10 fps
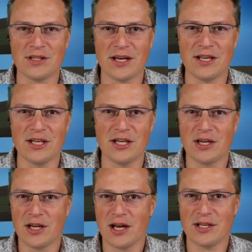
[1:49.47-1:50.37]

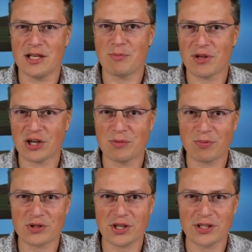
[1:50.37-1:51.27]
any
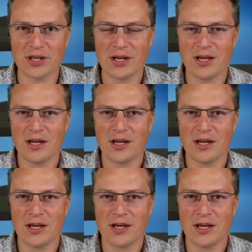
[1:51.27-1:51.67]
production project.